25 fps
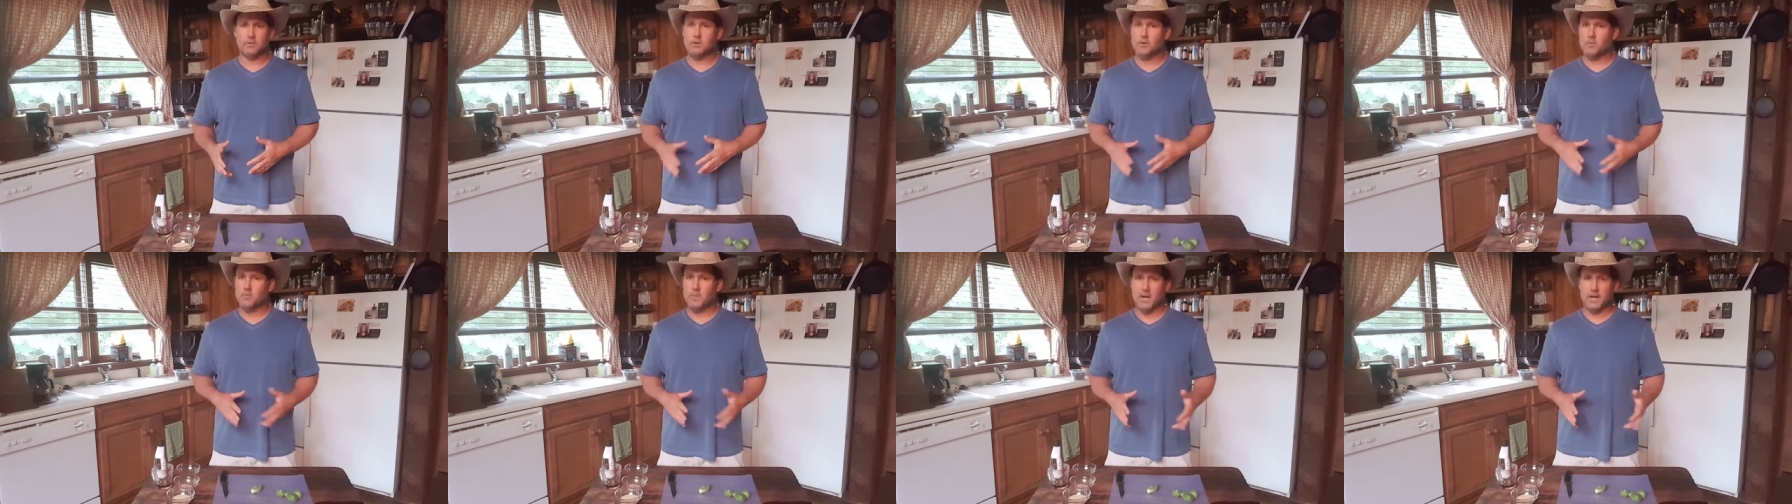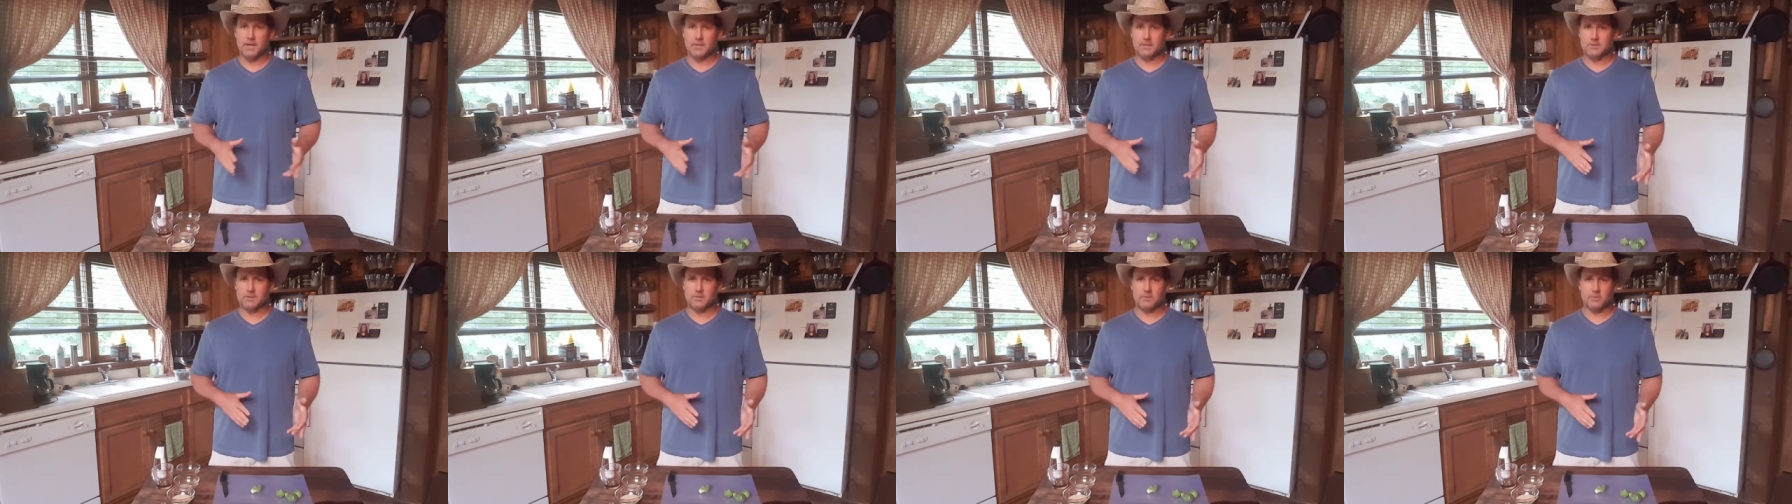go
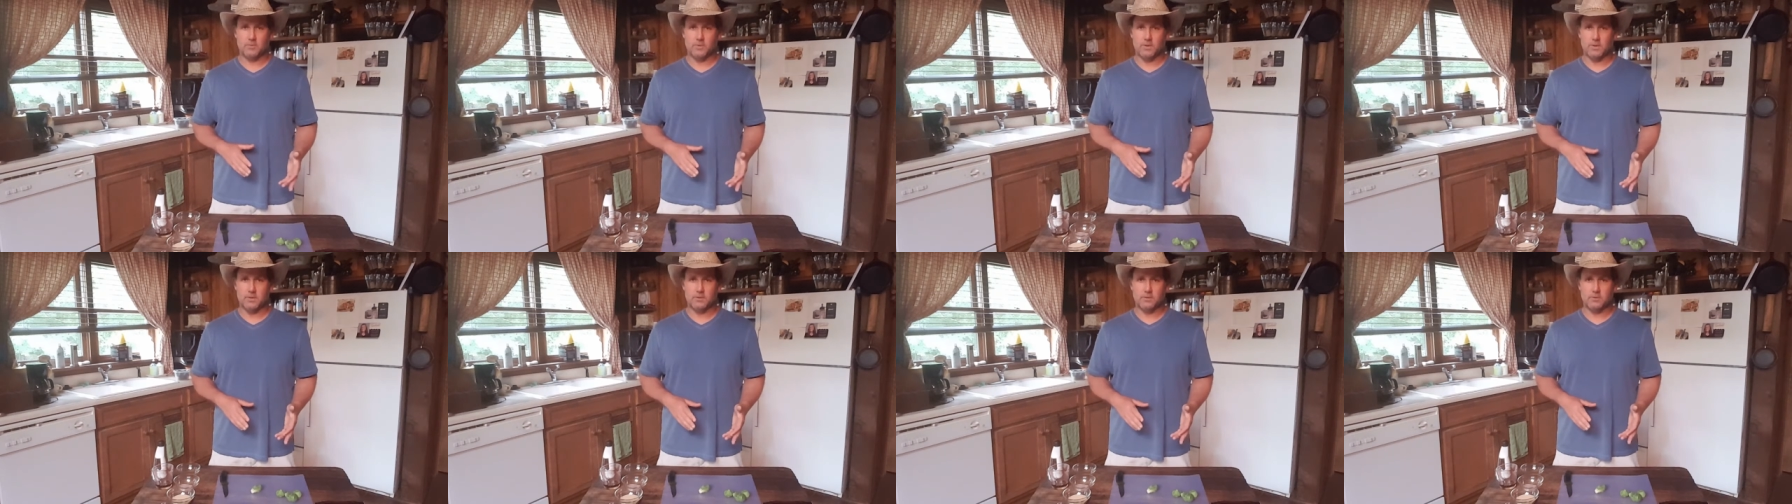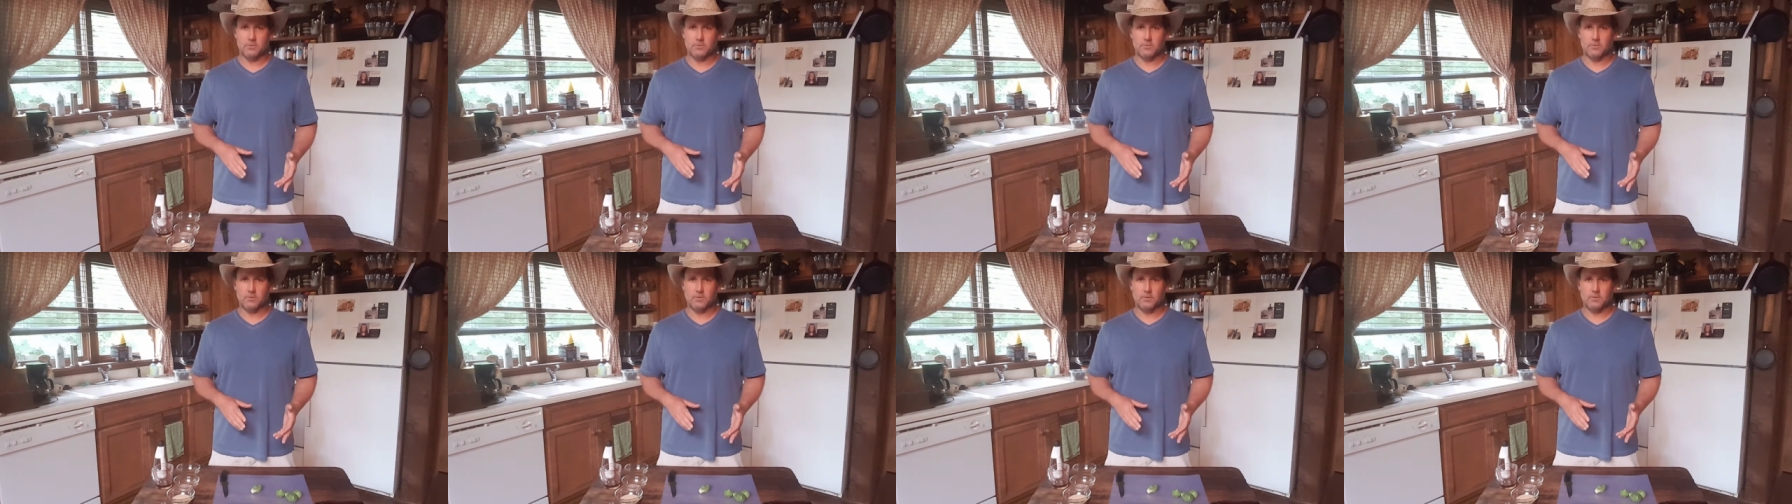back to the way
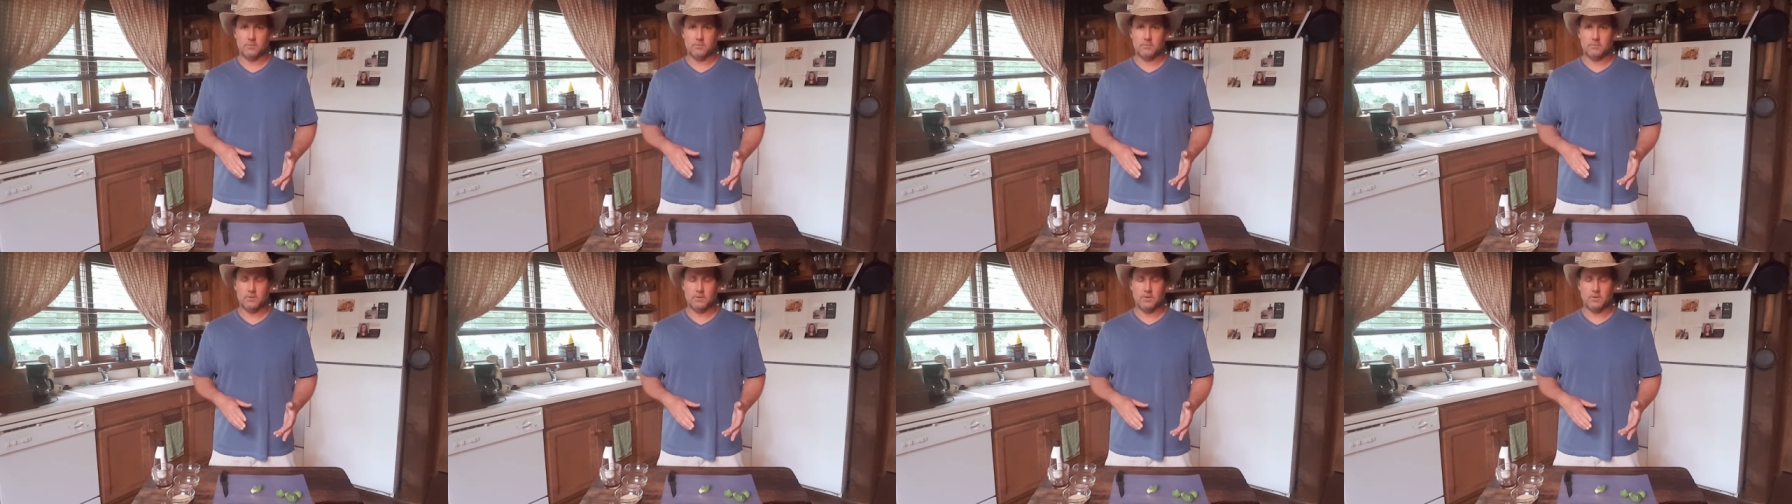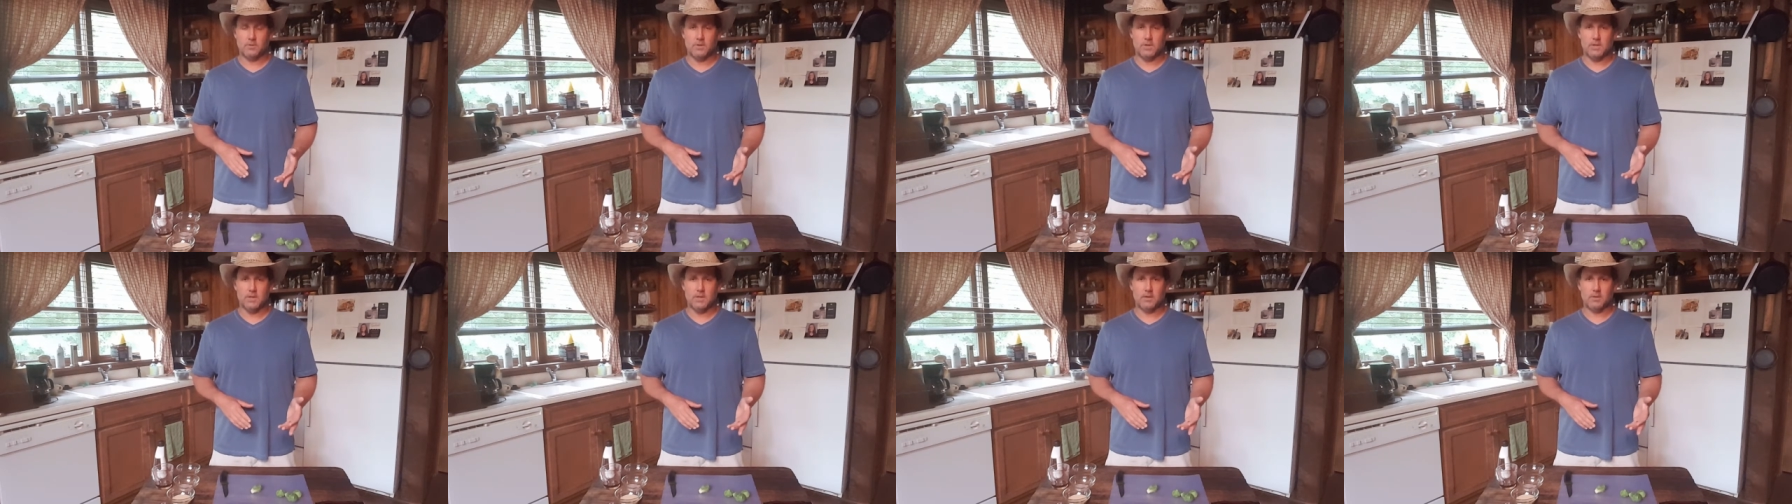you were,
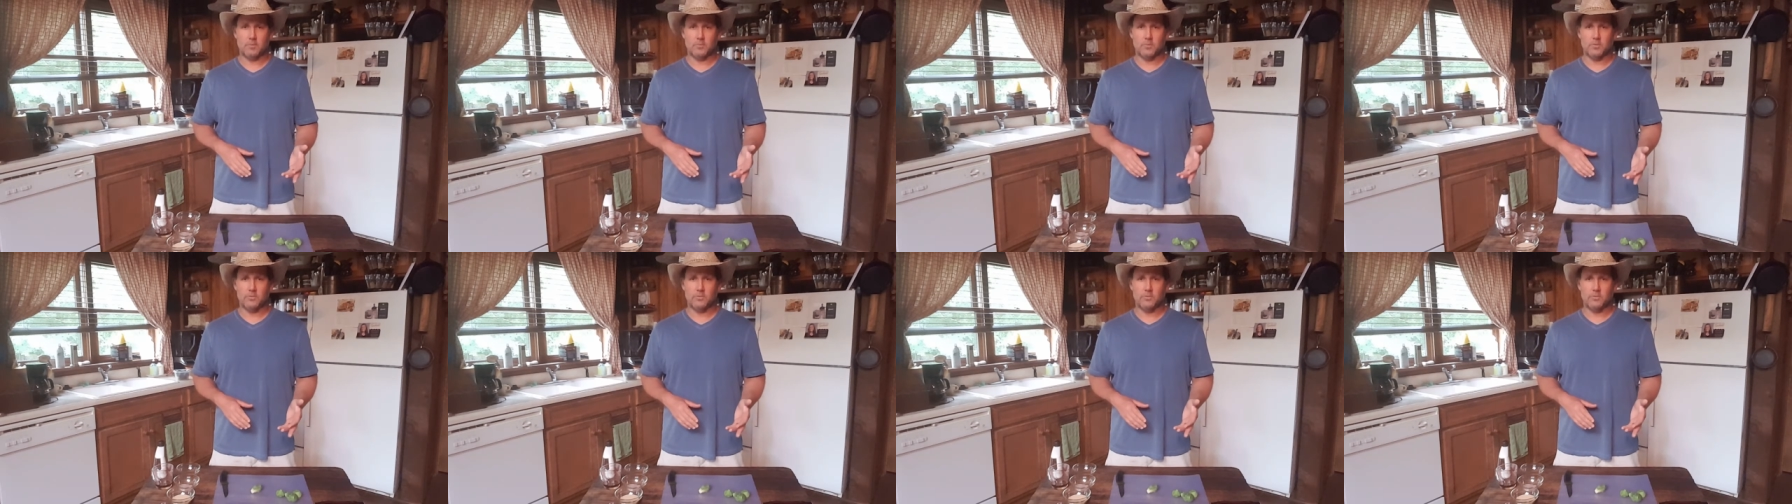eating